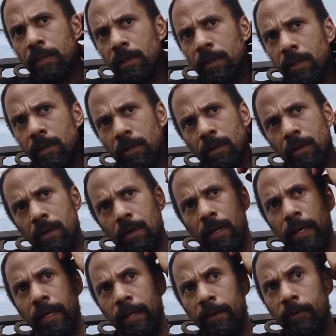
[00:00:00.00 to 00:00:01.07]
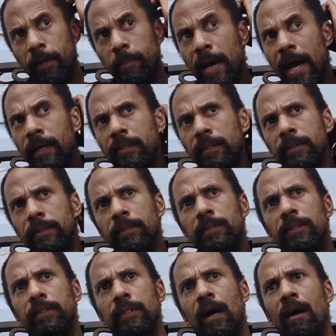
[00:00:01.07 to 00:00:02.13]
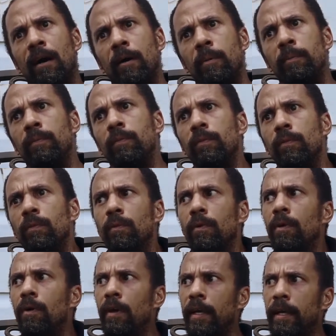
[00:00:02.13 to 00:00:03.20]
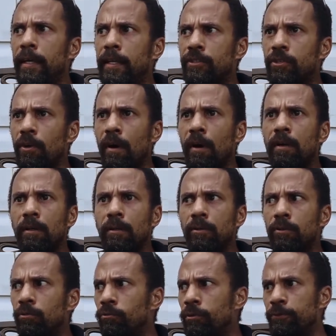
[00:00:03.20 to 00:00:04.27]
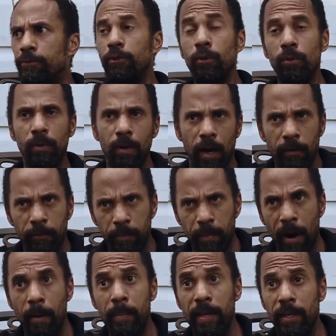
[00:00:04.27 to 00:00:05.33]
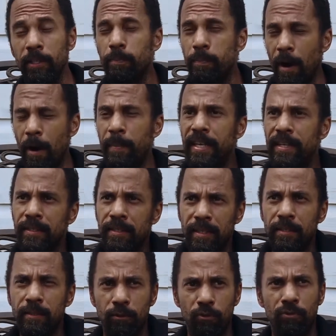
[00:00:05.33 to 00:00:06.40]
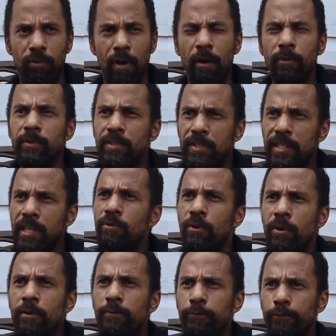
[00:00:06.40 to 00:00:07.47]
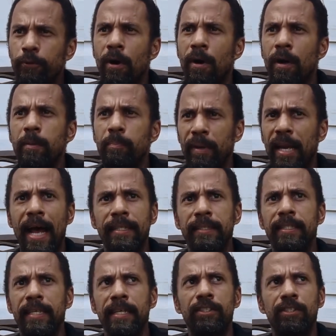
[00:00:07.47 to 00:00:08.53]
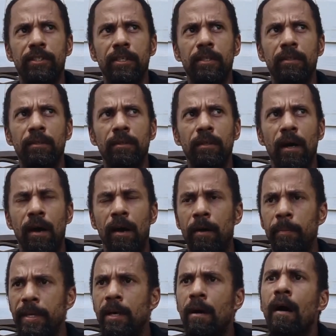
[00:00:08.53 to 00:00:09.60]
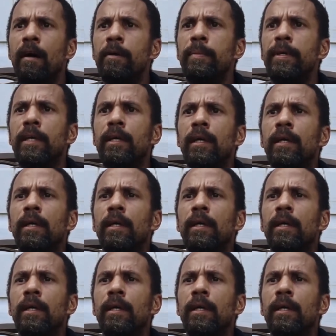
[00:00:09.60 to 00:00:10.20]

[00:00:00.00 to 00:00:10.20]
to Hilary Beckel's historical review of Barbados, Barbados is ground zero for the plantation economy.